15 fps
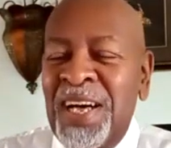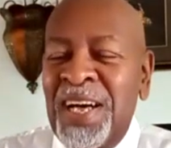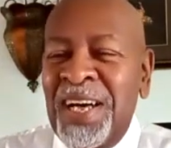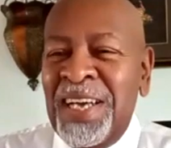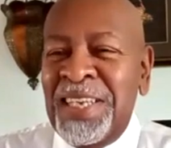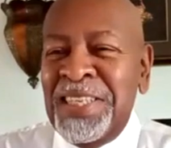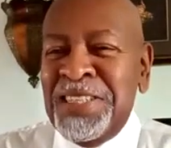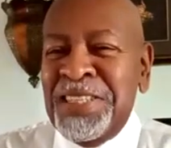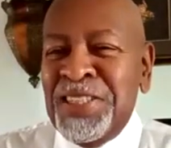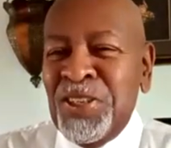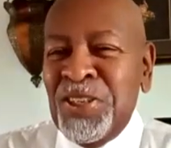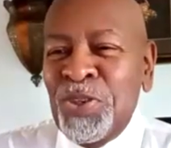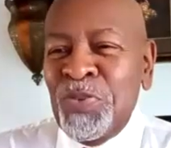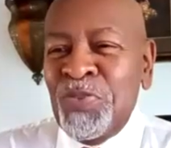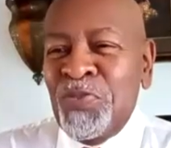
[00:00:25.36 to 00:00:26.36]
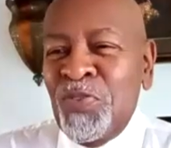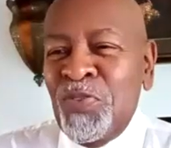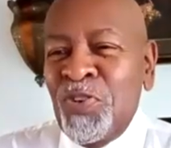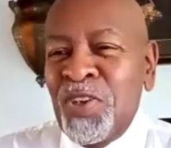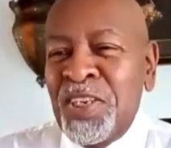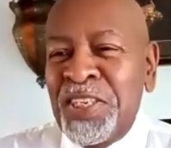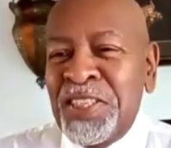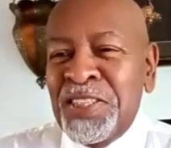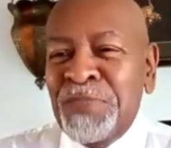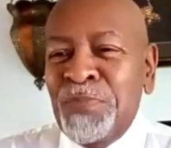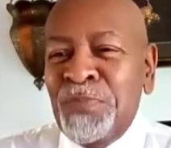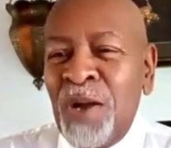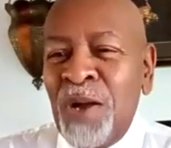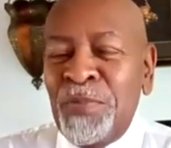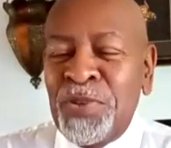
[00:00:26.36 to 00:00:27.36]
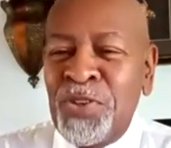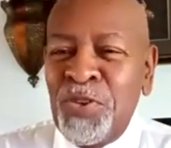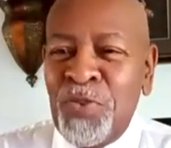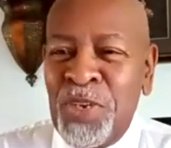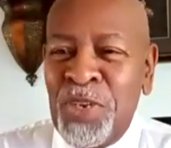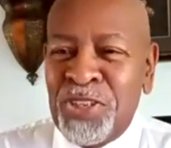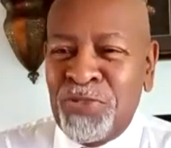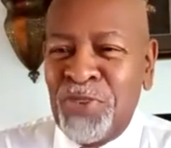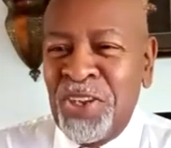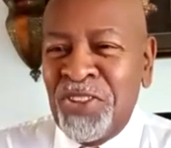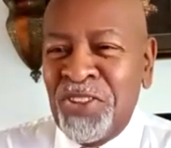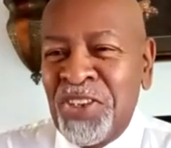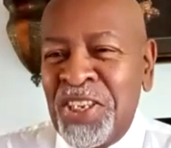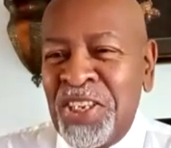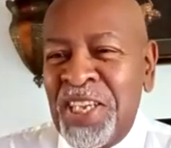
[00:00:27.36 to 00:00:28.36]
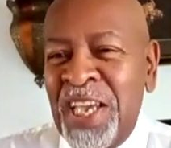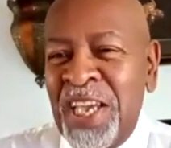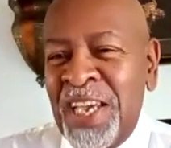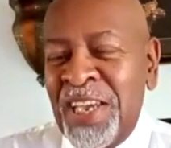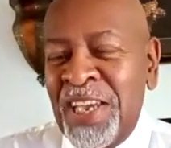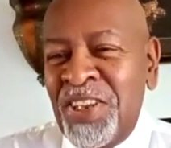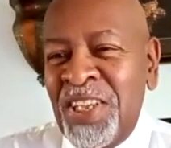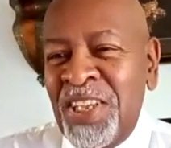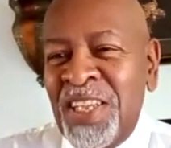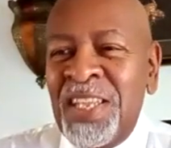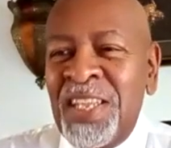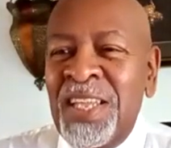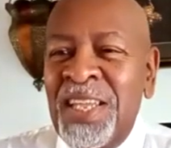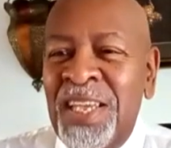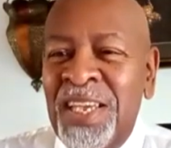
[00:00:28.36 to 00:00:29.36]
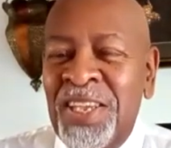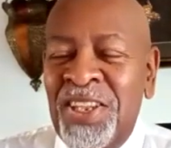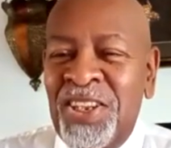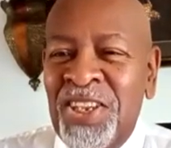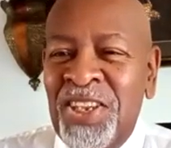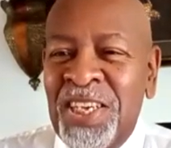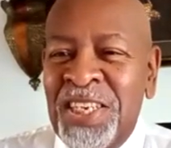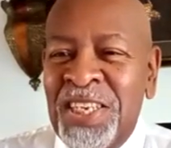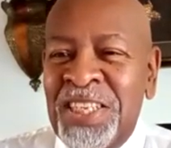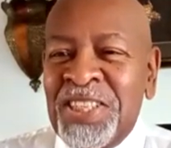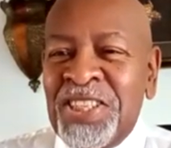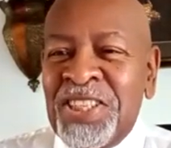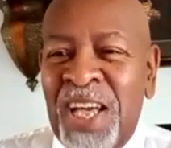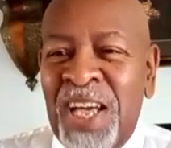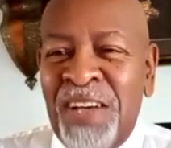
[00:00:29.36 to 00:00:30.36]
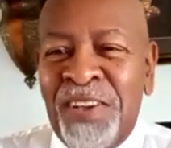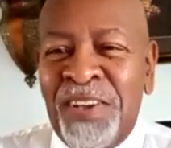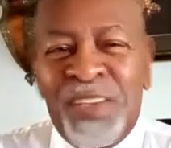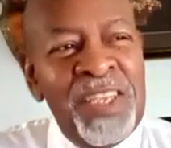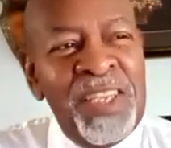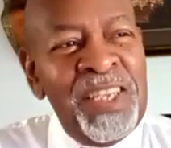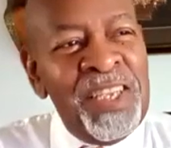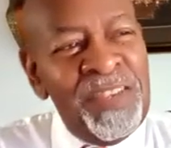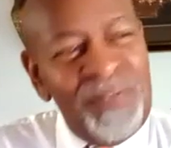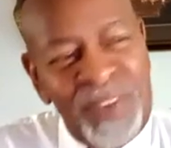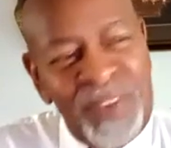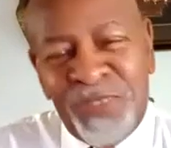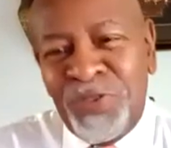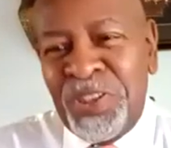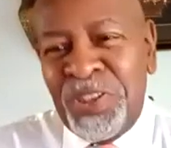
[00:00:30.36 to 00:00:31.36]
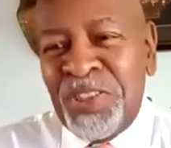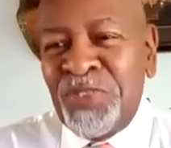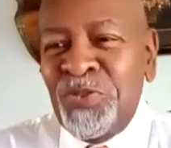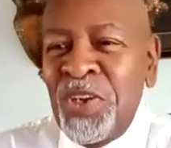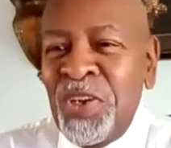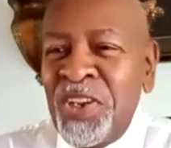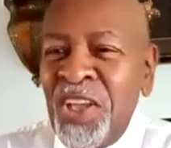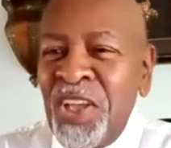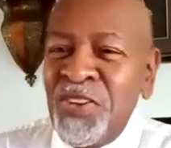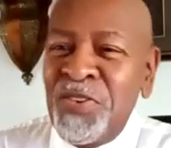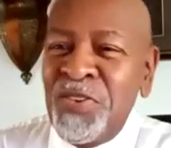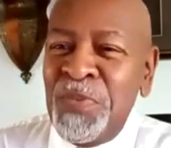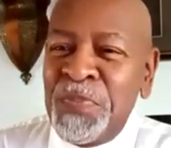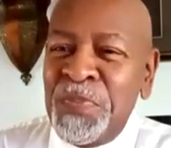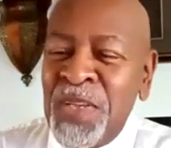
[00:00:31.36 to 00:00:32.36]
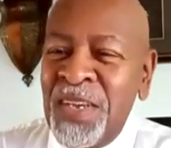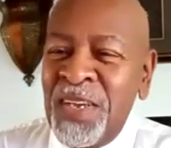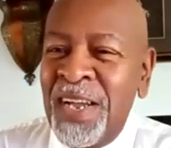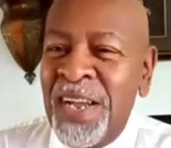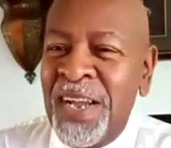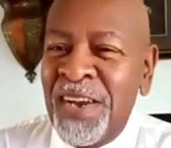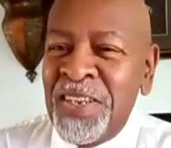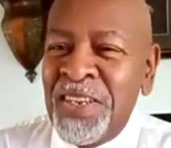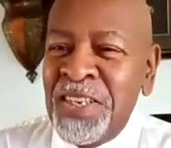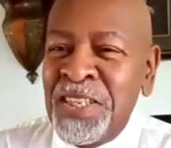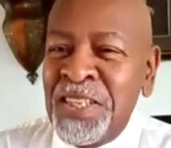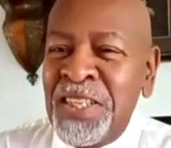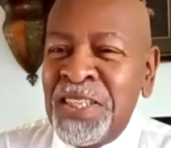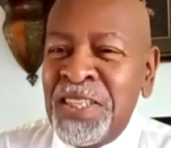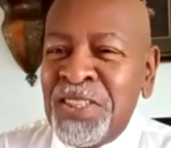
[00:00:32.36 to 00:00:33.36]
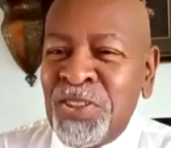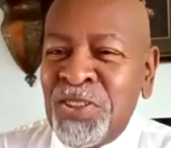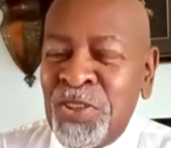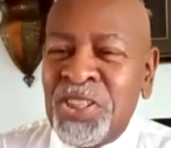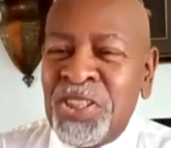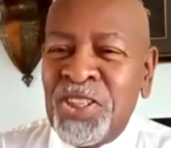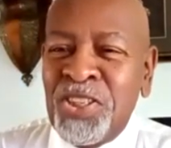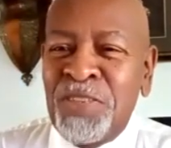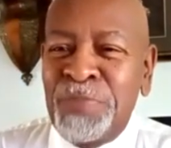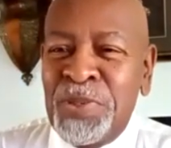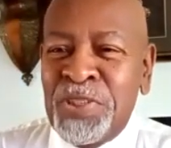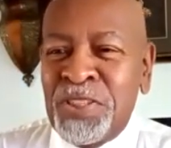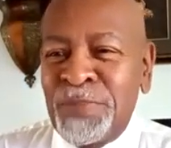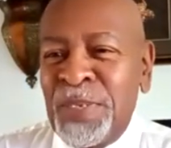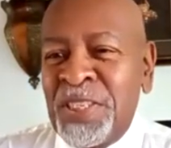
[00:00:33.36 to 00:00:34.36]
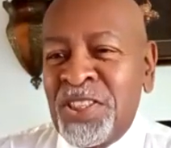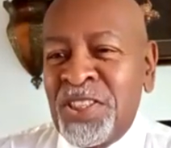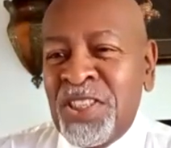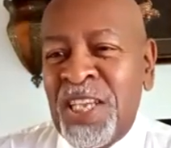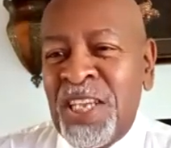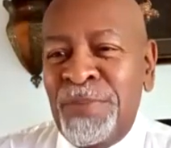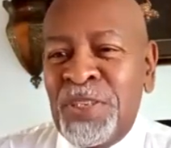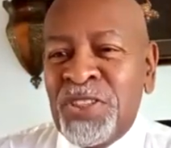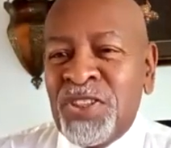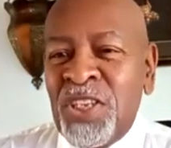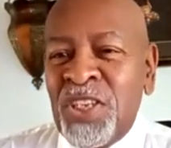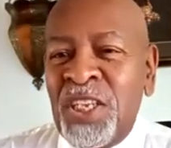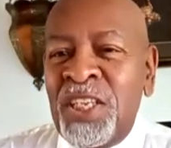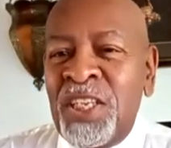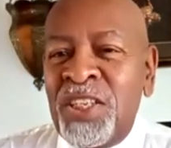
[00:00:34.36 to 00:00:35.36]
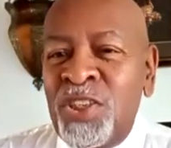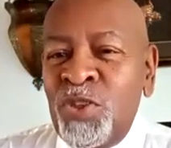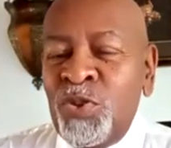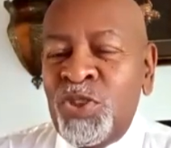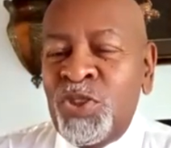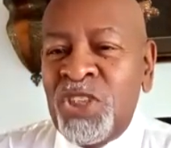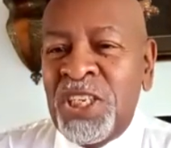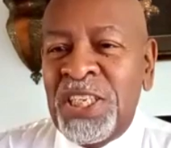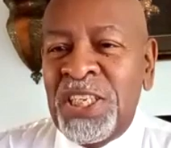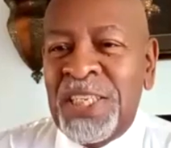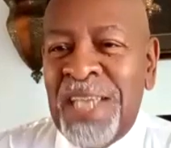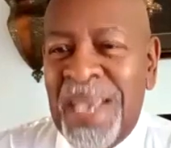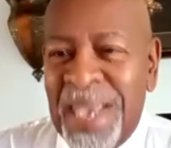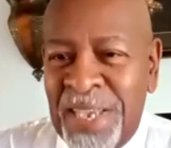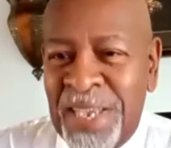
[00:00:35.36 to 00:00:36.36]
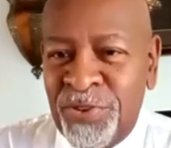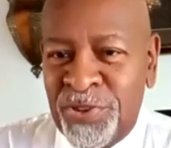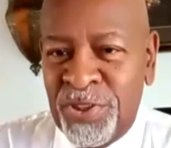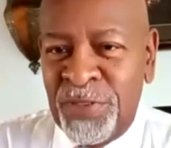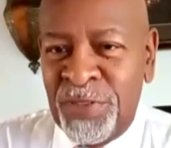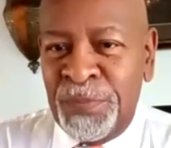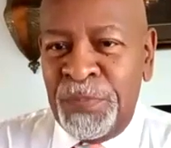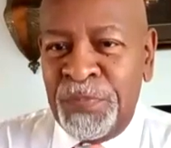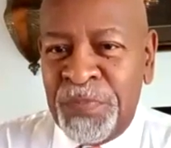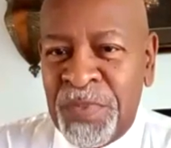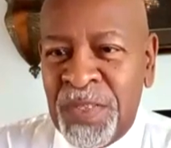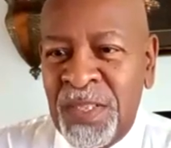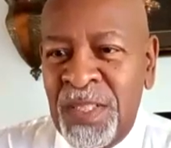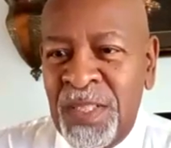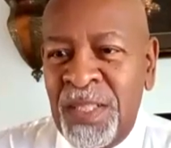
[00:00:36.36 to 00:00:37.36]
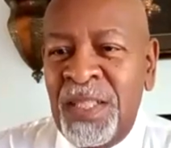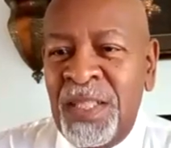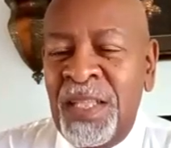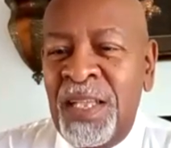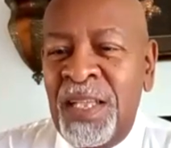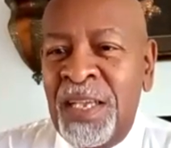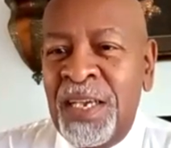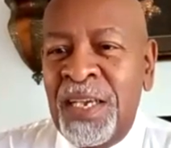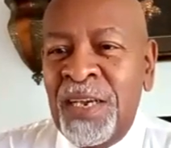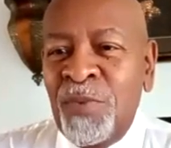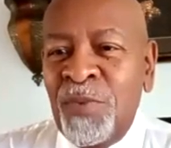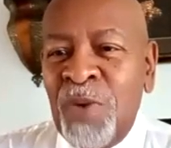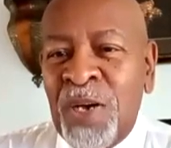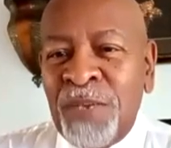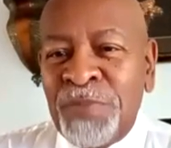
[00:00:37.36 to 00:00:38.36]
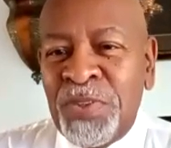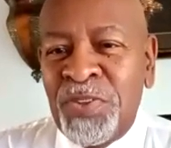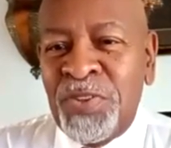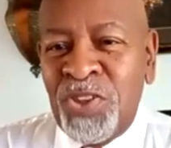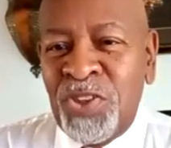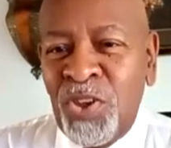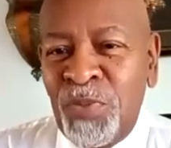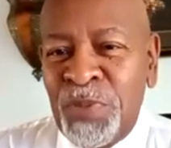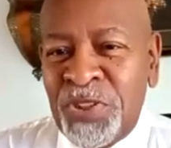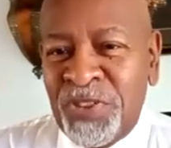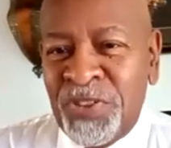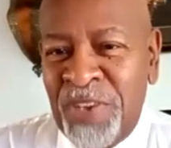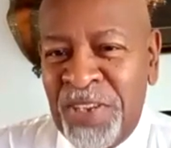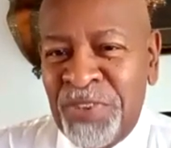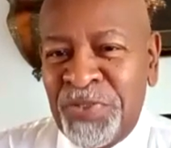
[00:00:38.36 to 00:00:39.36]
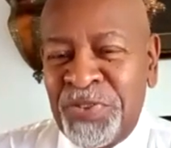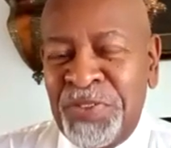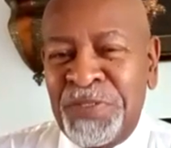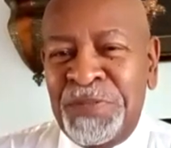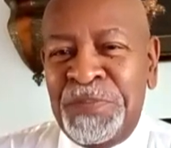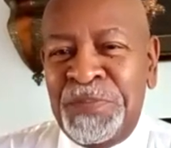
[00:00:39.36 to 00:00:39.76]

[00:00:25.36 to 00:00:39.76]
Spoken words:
he's known for his barbecue restaurant that he had. And he's now venturing into another area. So he's still a businessman. His name is Eugene Anderson. And welcome to the show, Mr. Anderson.